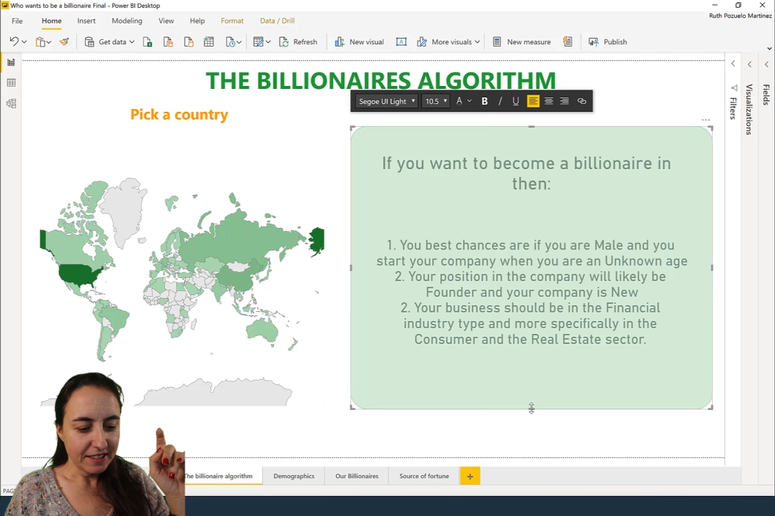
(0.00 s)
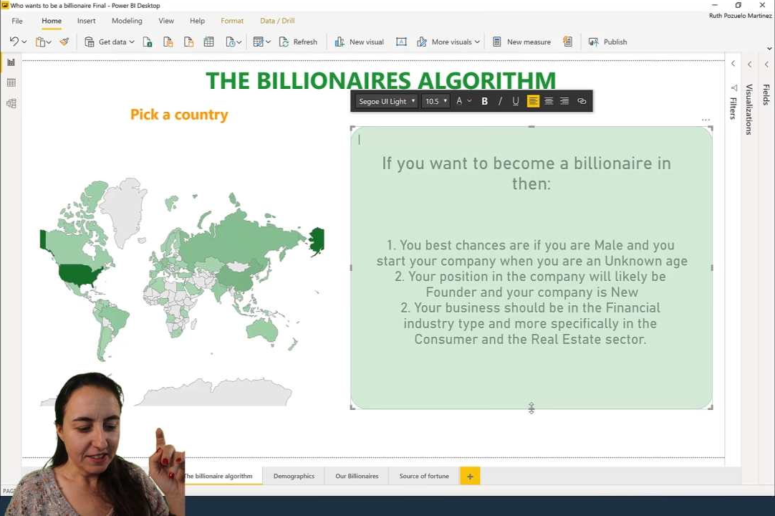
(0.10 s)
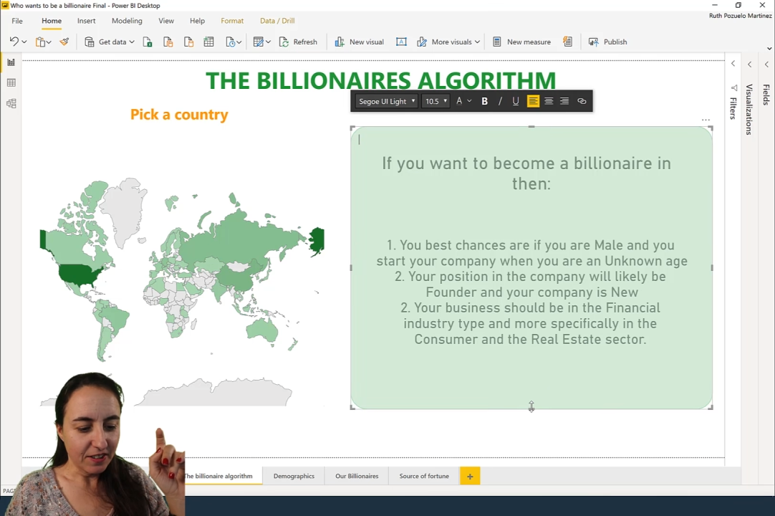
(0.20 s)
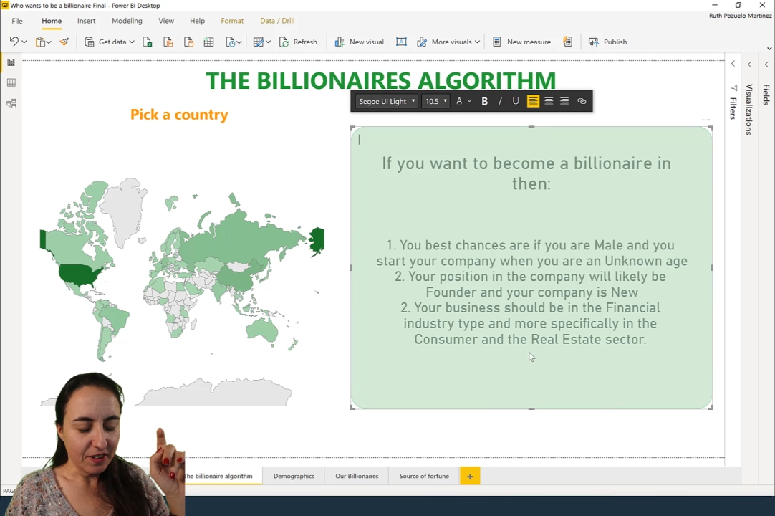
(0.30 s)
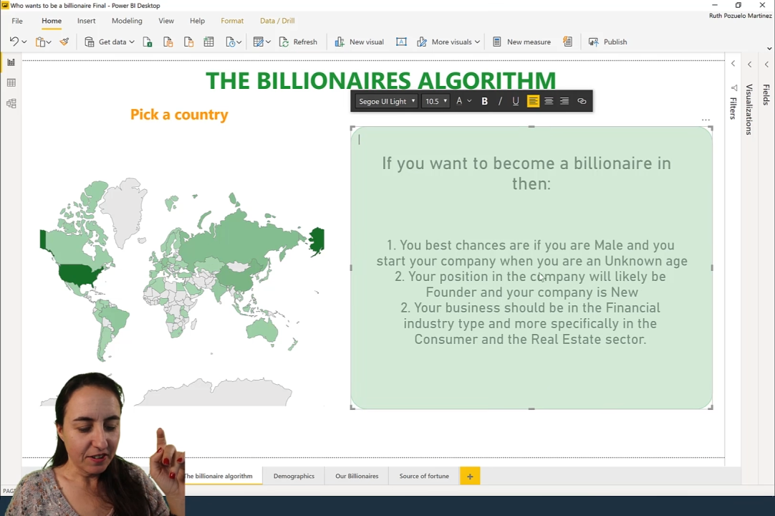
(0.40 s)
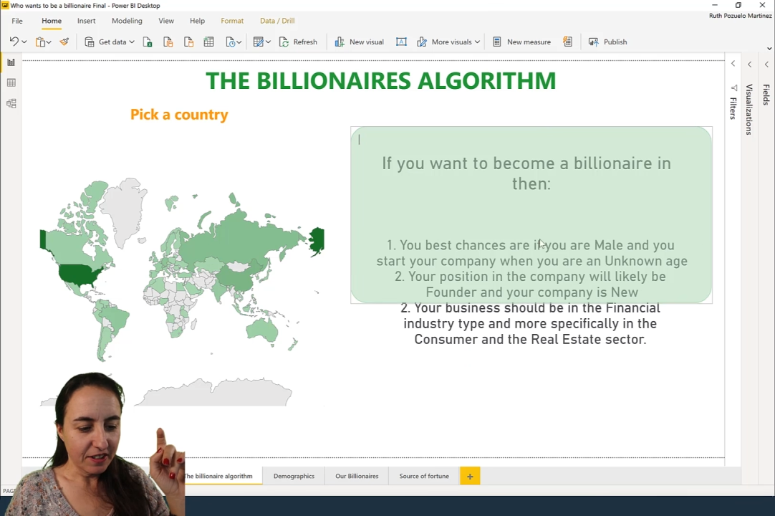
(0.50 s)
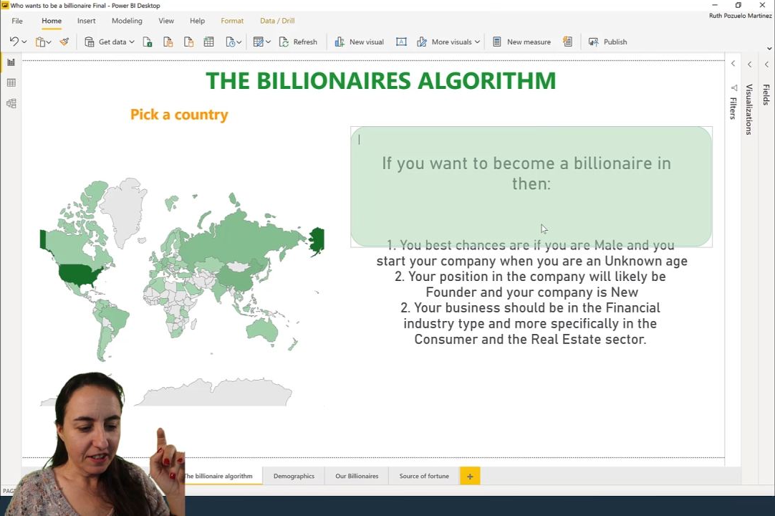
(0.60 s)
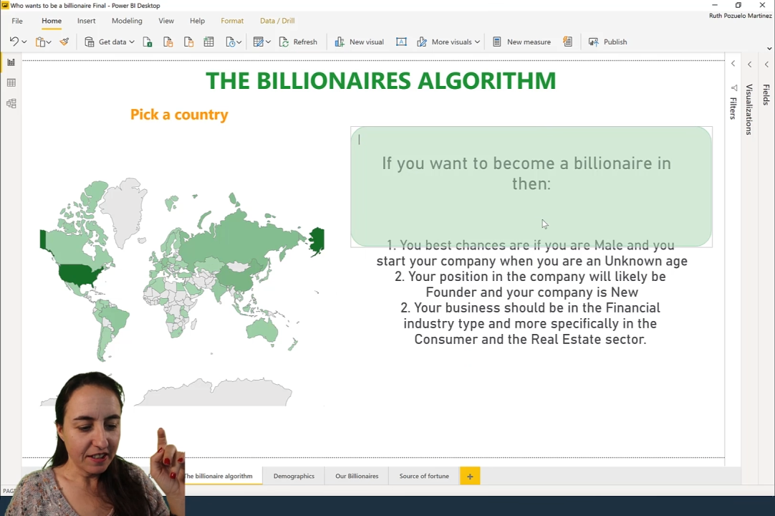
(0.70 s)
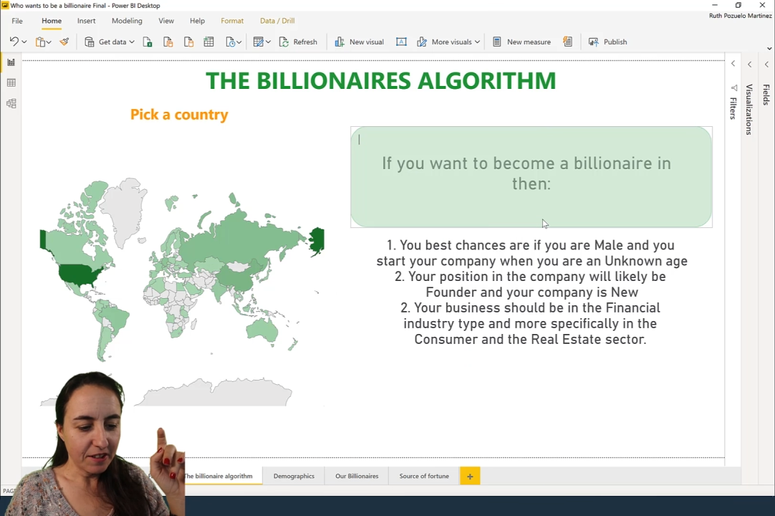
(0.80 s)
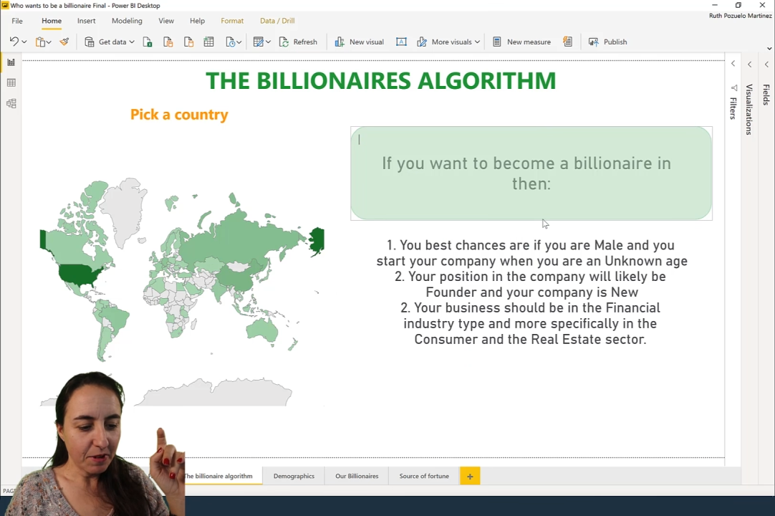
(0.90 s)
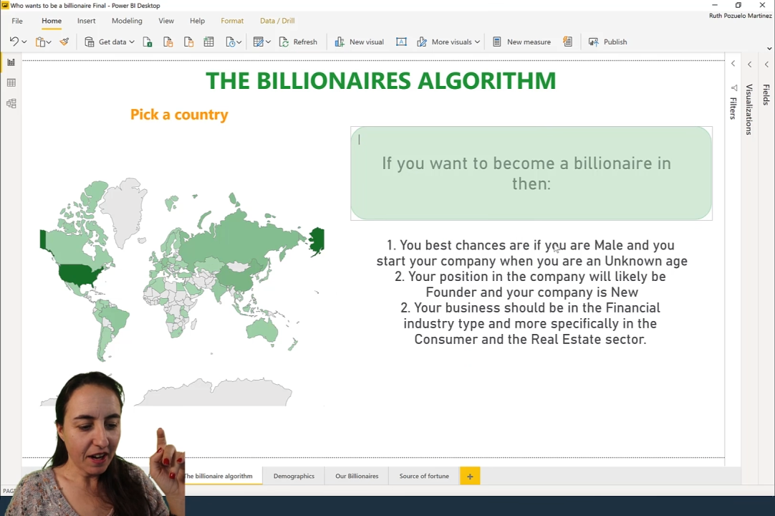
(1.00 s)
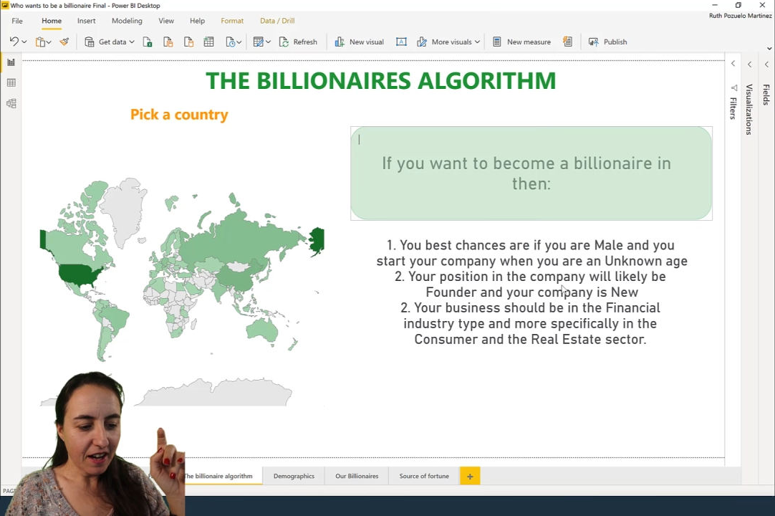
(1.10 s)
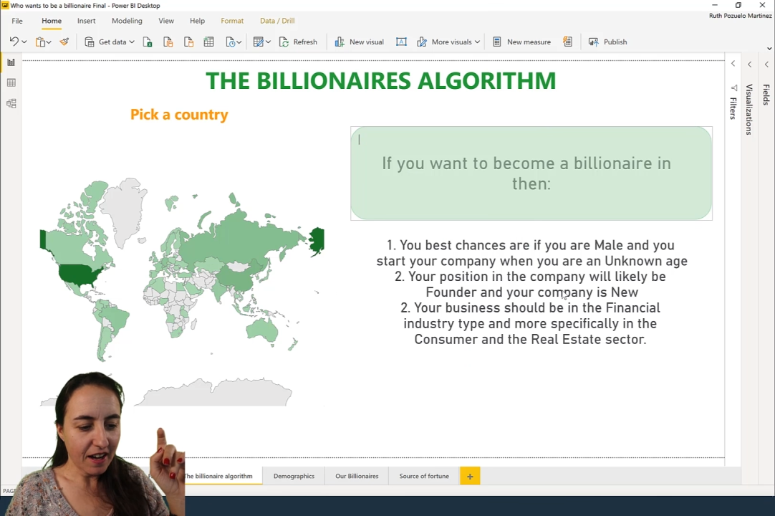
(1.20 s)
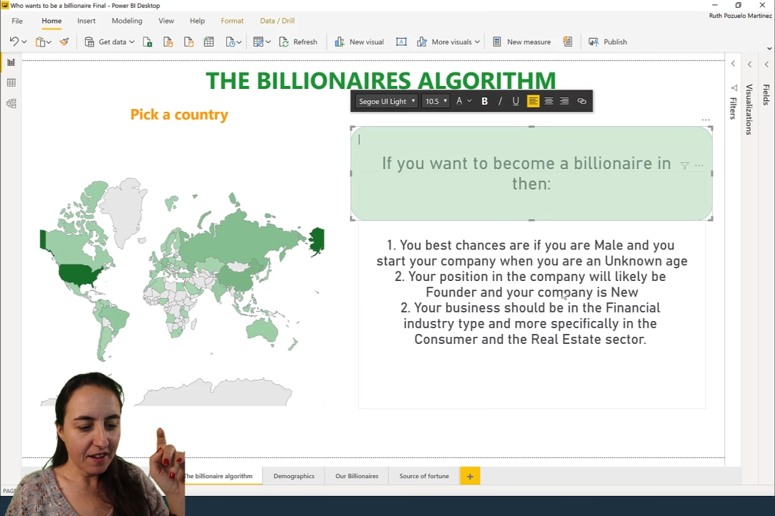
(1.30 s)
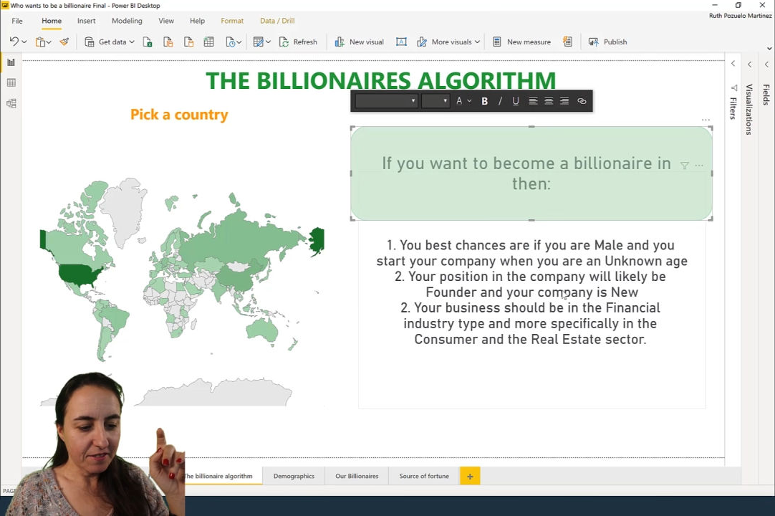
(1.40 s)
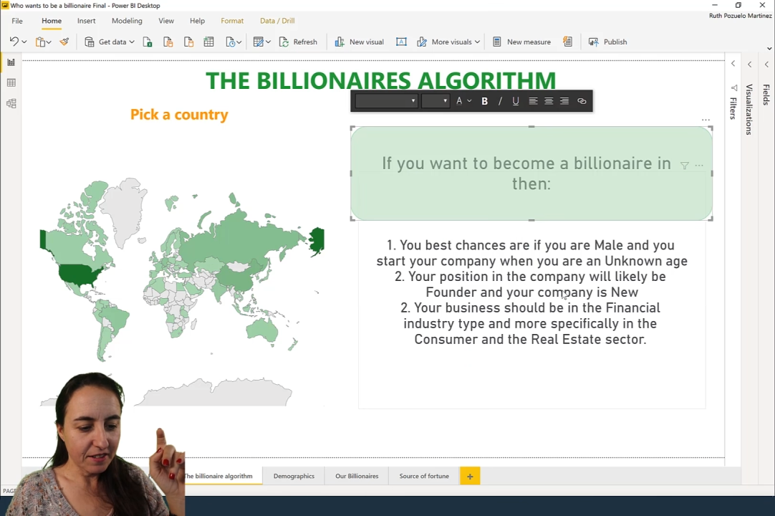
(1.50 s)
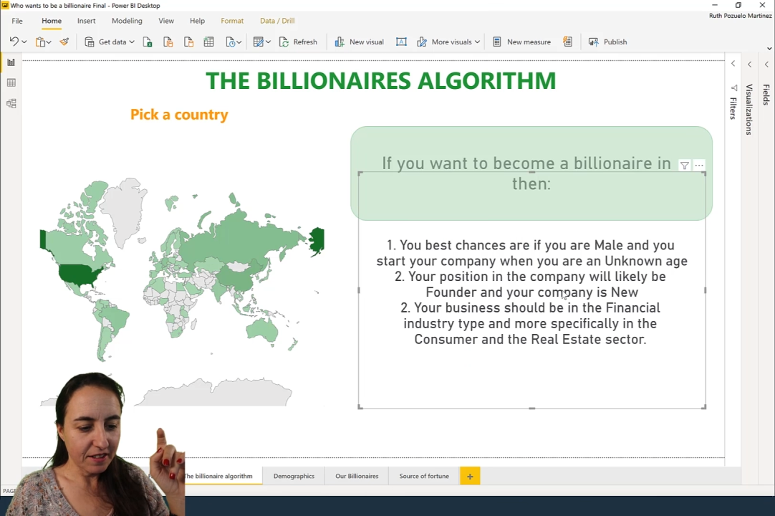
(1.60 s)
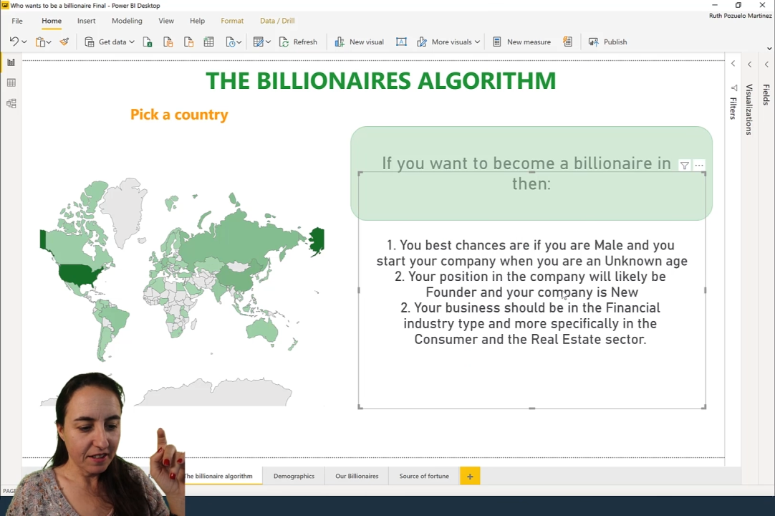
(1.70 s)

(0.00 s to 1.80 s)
So here we have